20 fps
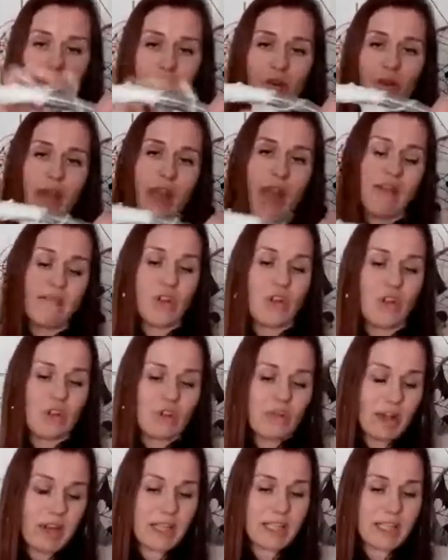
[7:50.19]
or they haven't got the
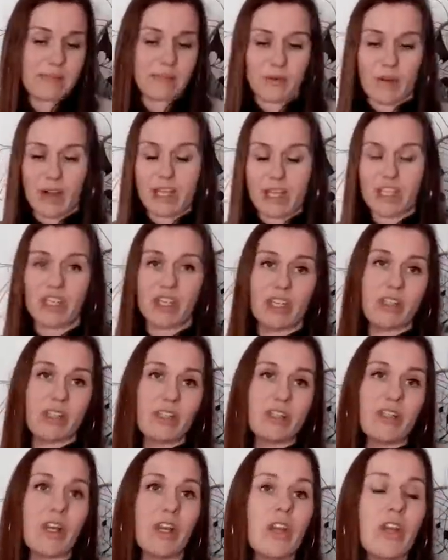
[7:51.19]
right
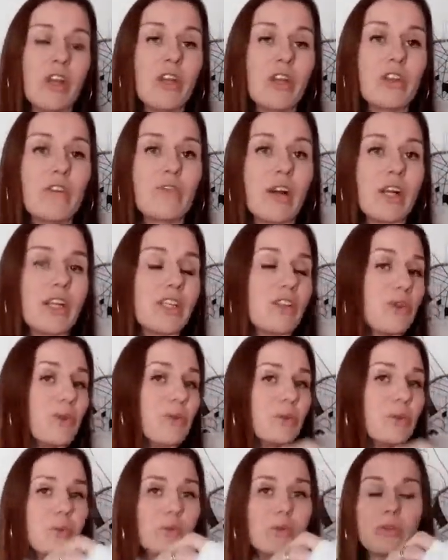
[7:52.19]
inspiration, the right
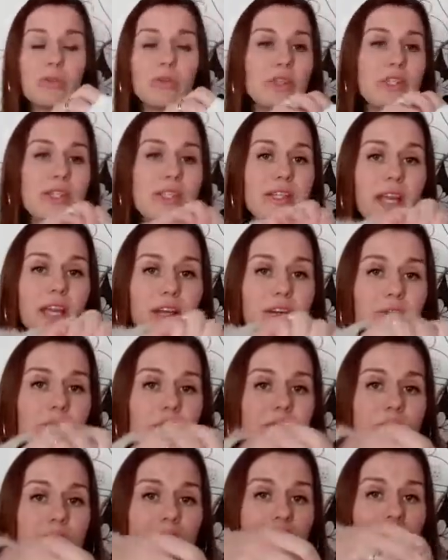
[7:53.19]
tools or the
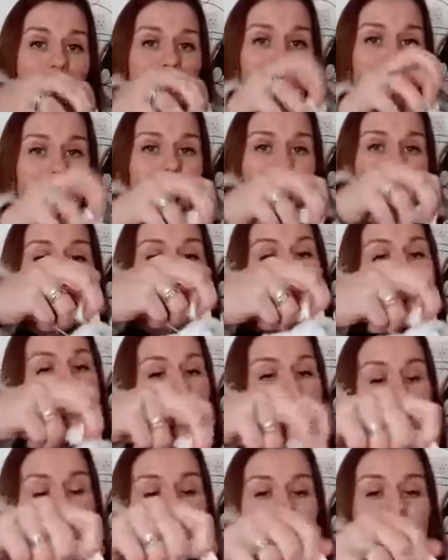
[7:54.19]
skills. And
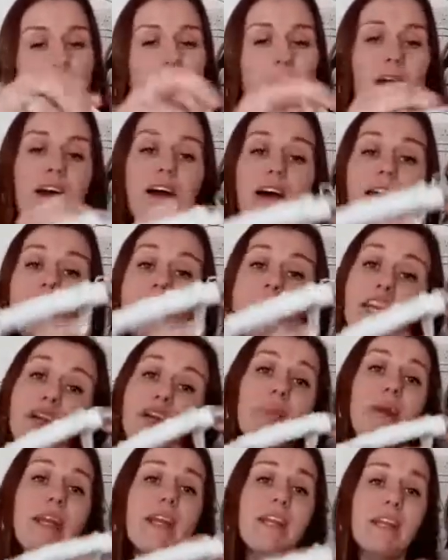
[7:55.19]
that is where I
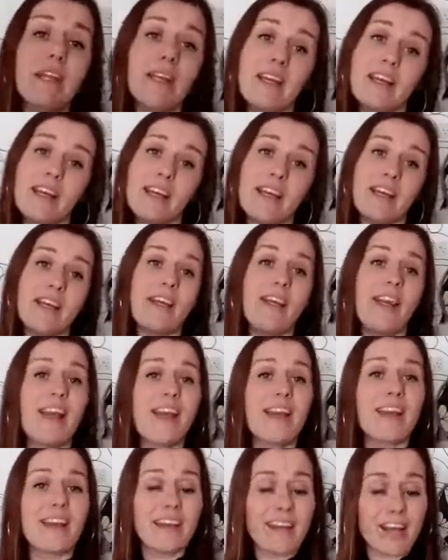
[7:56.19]
come in,
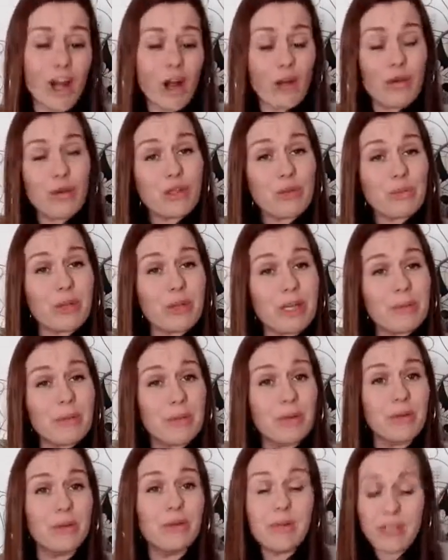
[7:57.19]
and I encourage
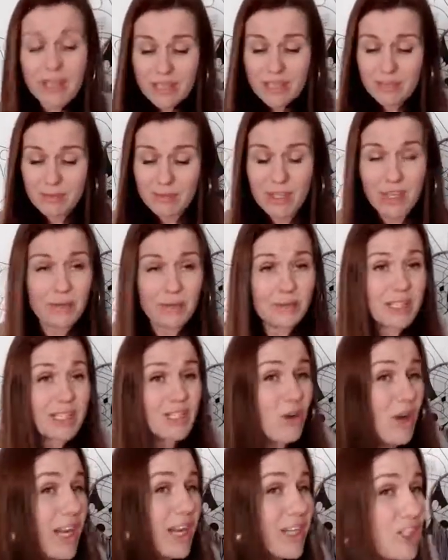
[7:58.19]
people. Sometimes it's
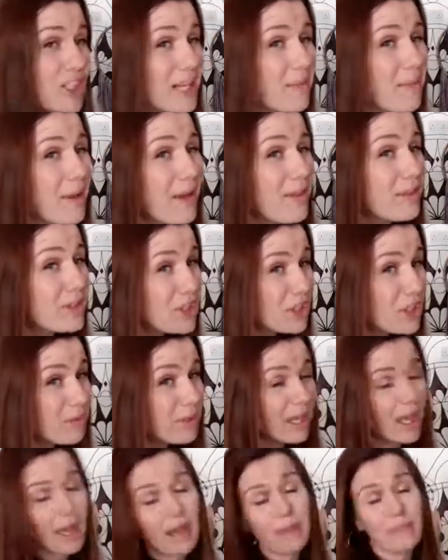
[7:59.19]
not actually about the
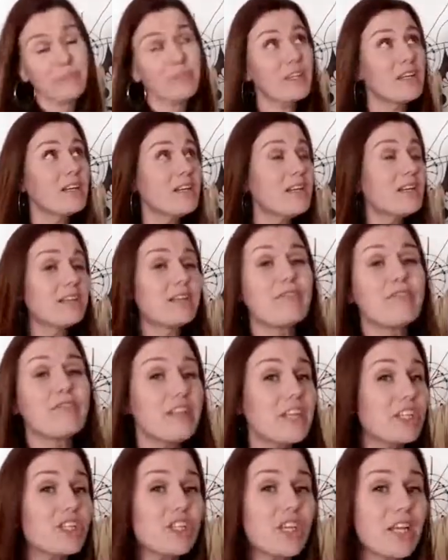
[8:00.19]

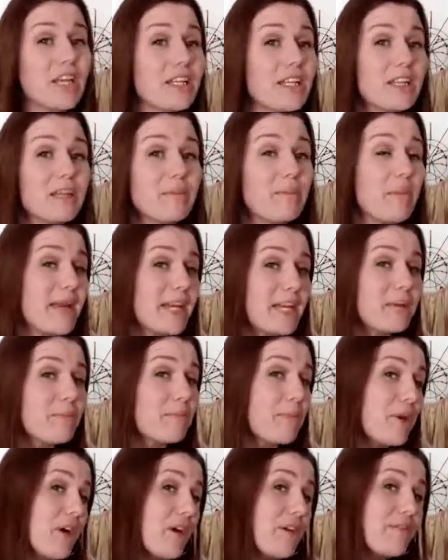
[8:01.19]
finishing and the making
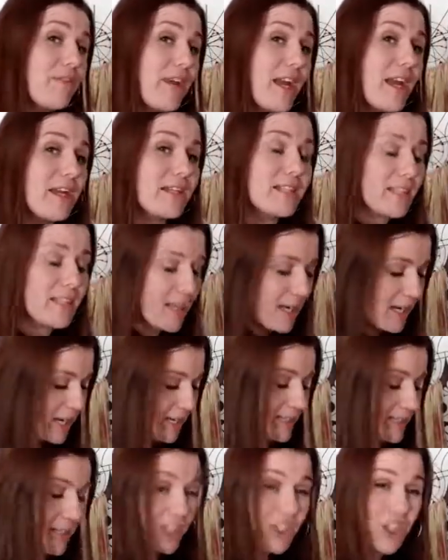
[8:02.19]
perfect.
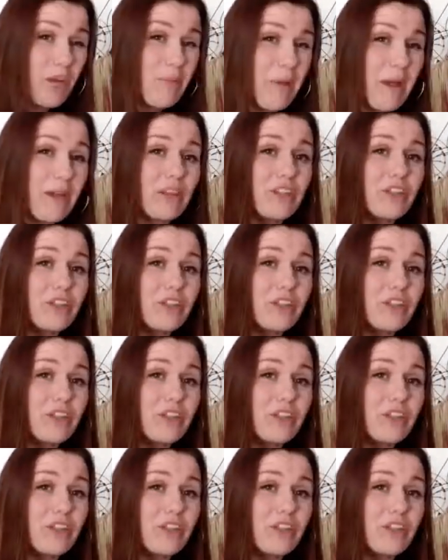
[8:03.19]
It's actually about the